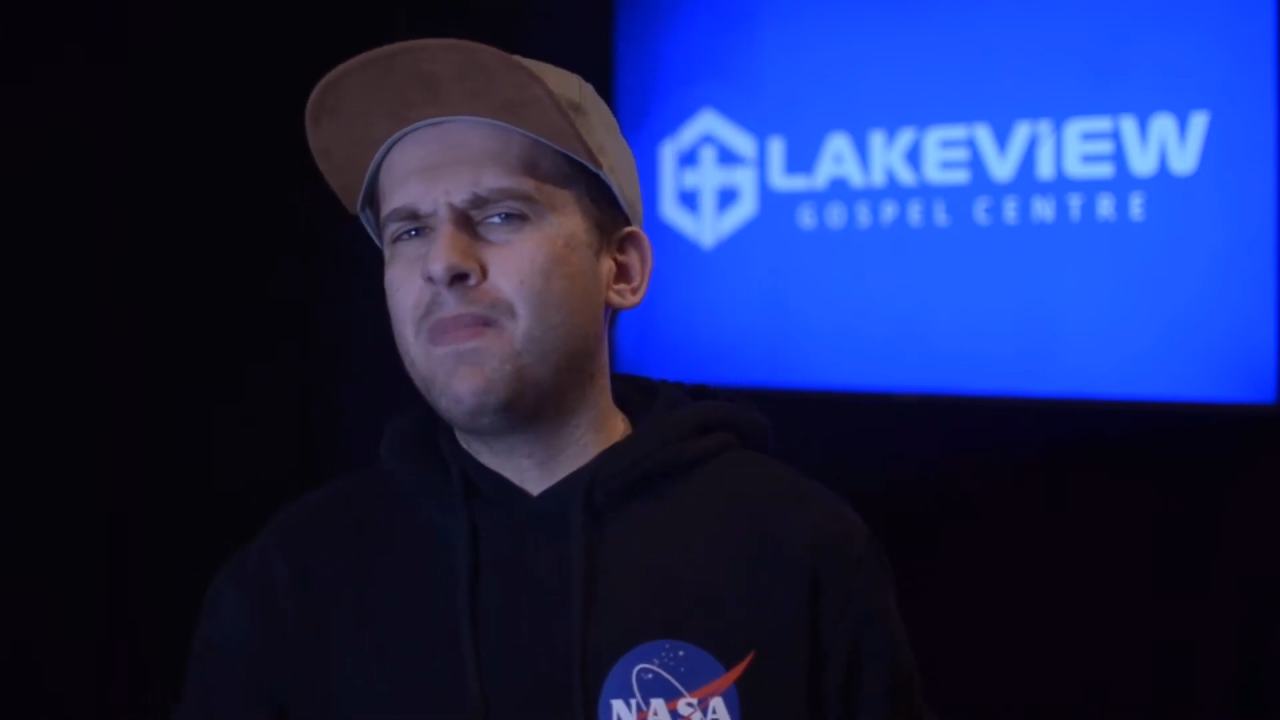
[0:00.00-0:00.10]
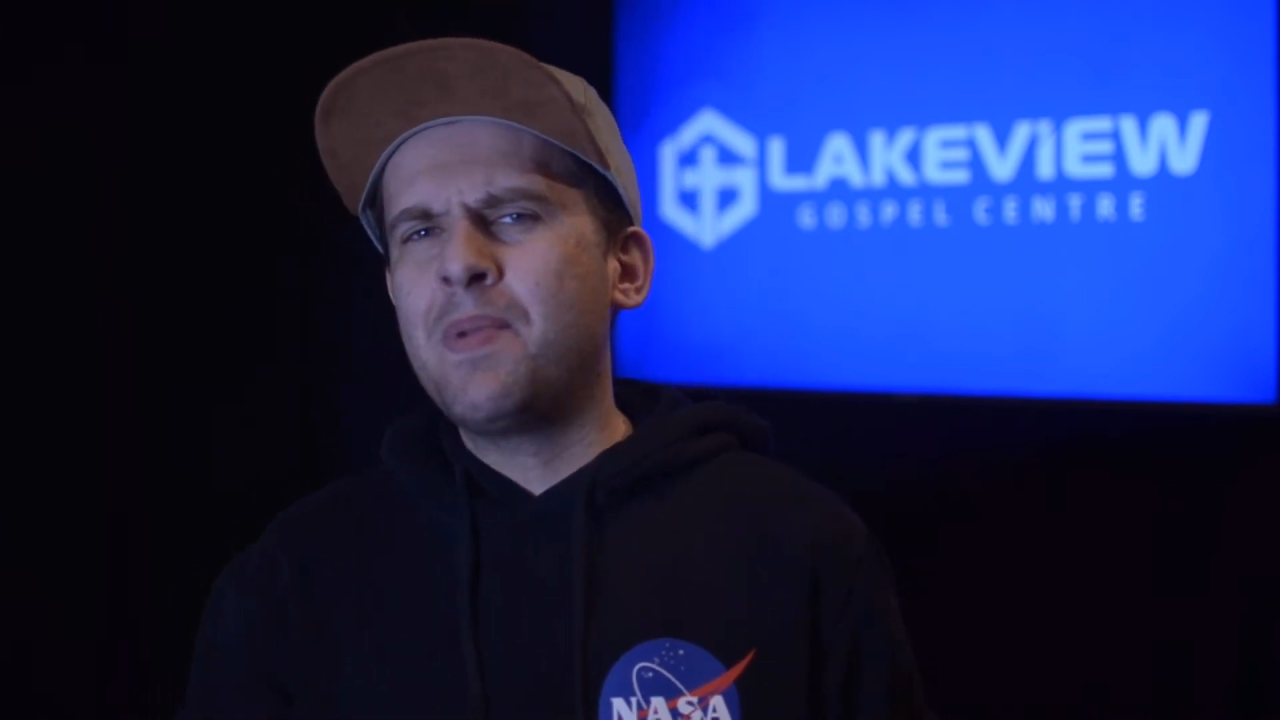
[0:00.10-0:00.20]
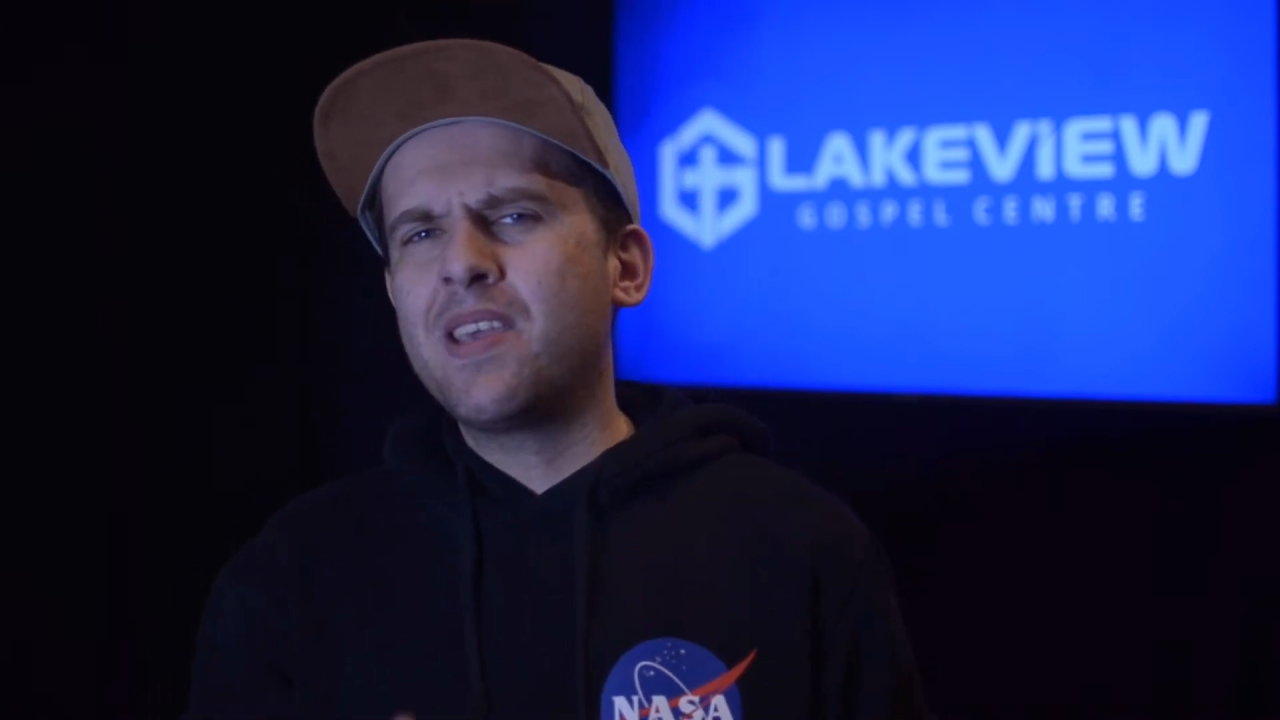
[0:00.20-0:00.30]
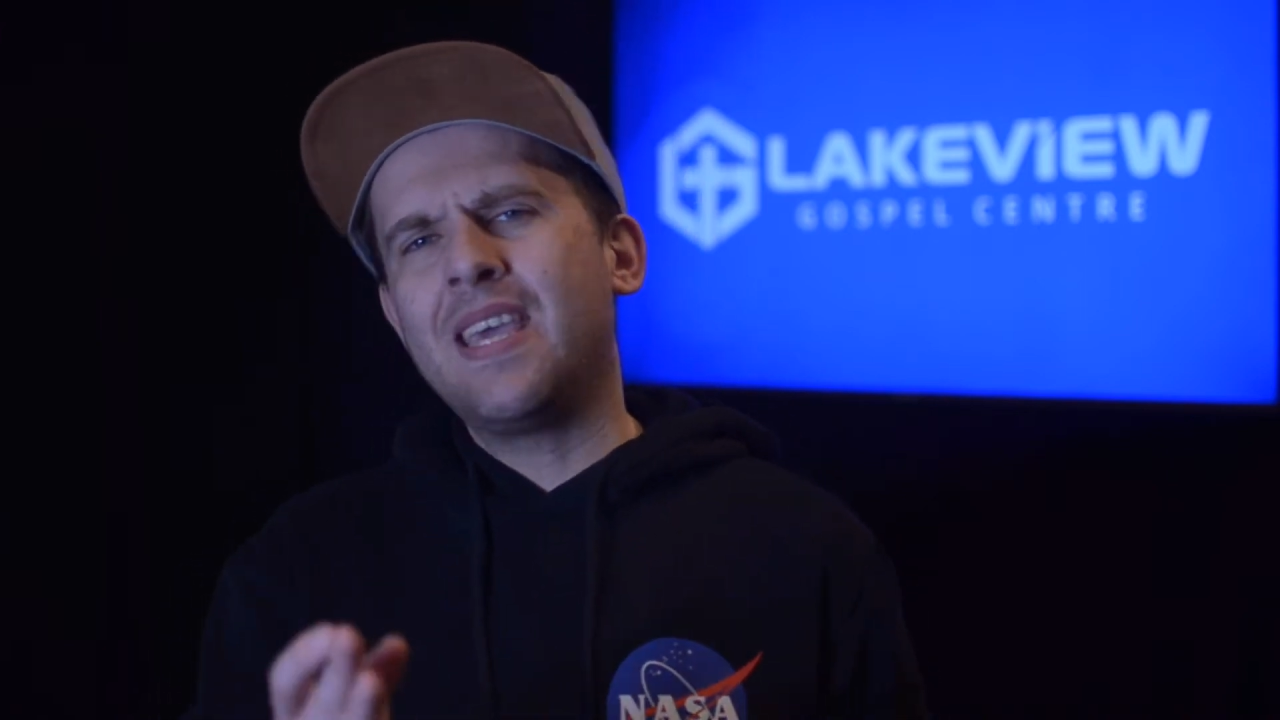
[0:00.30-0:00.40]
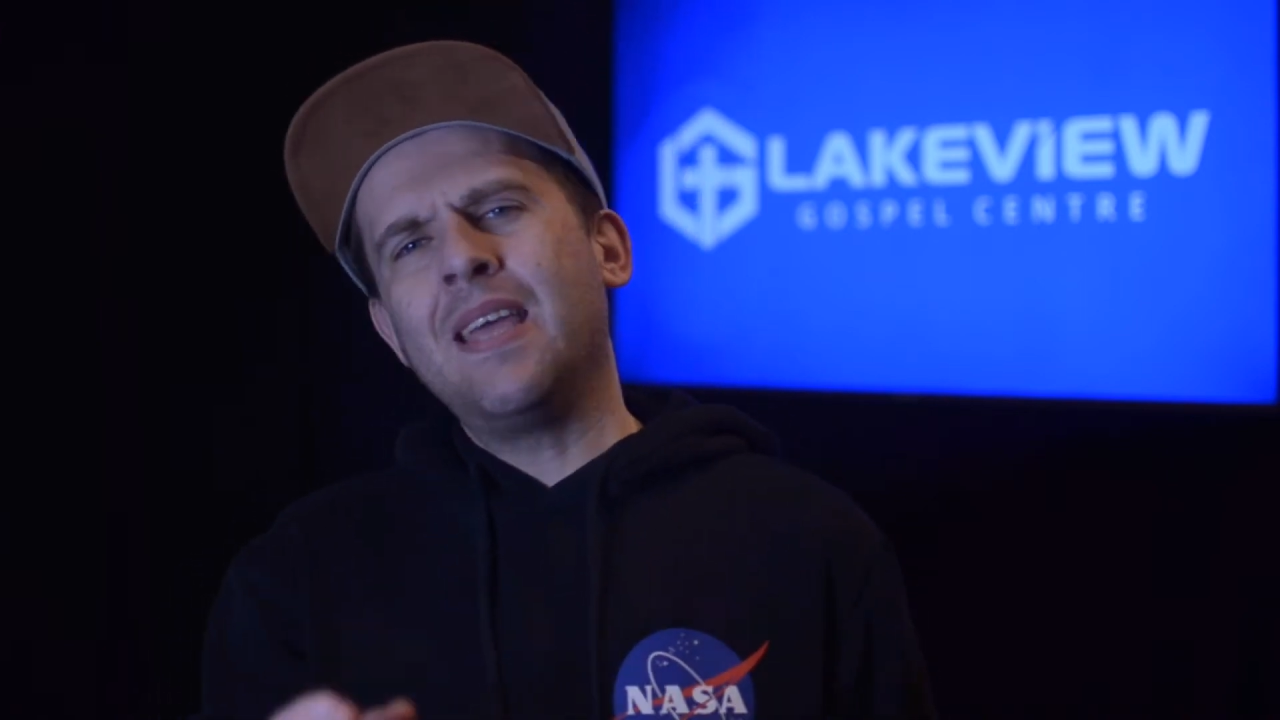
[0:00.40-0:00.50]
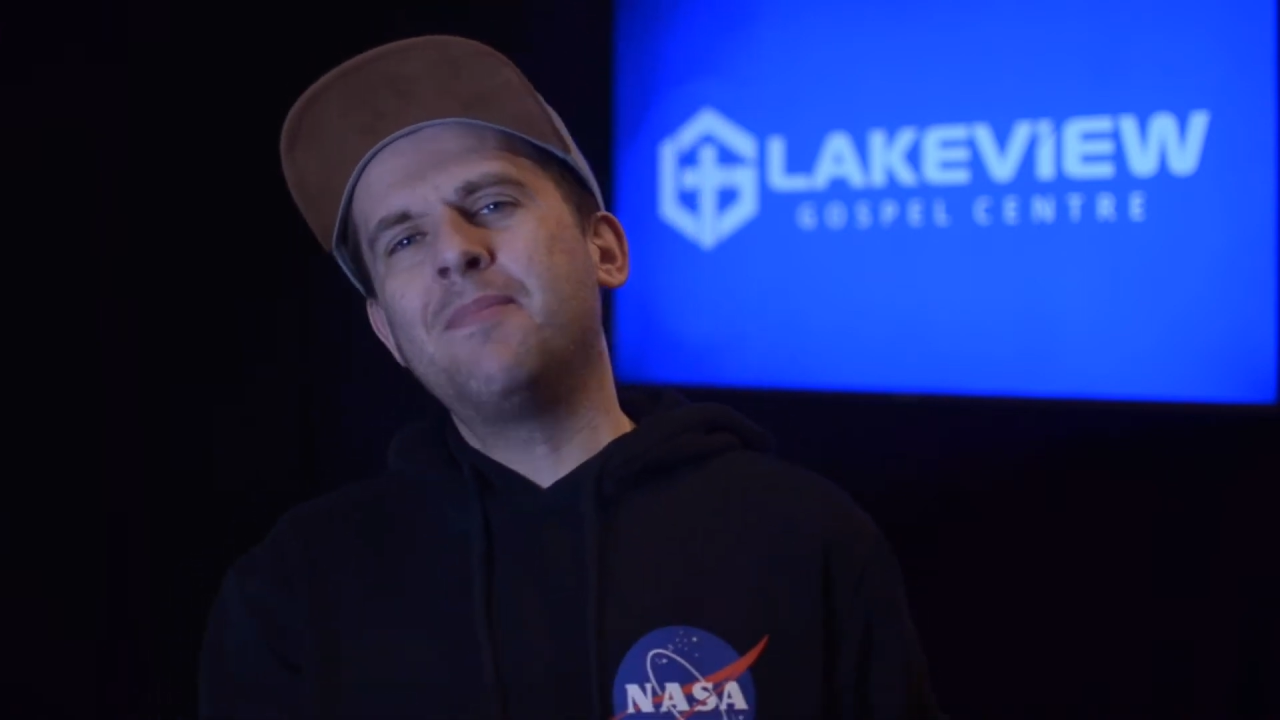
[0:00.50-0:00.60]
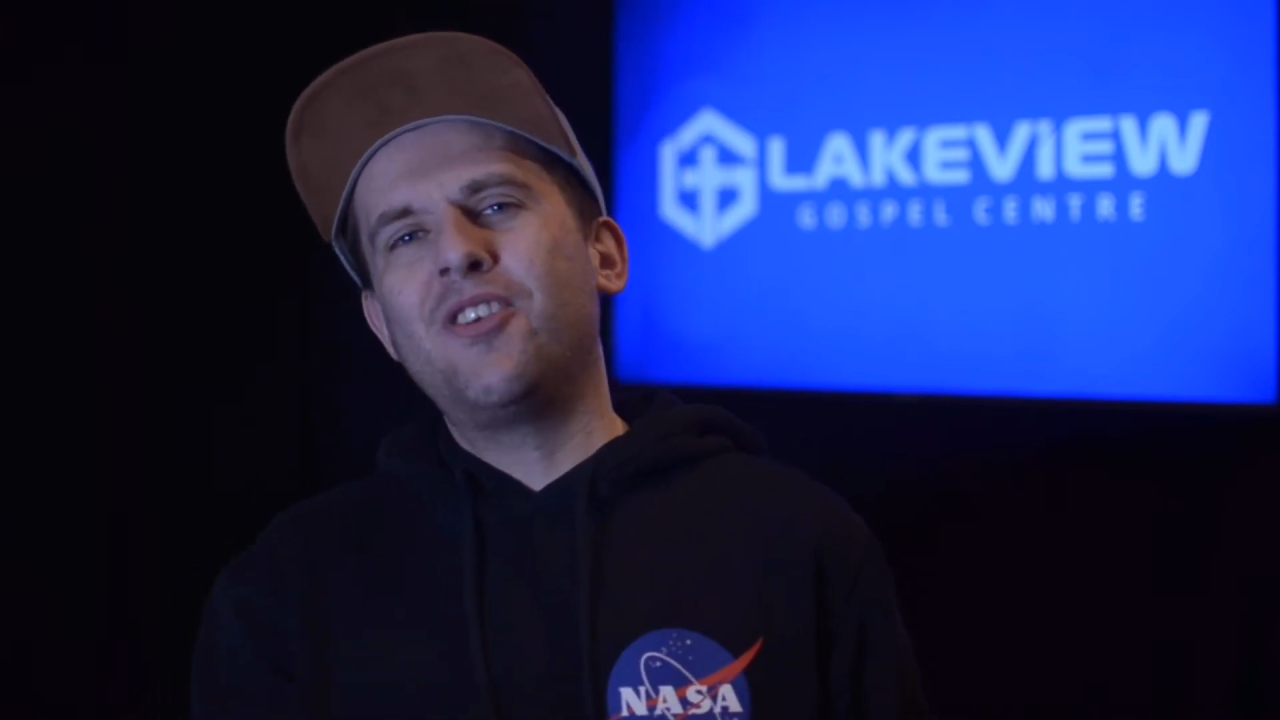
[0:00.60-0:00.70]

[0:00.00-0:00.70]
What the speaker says: maybe came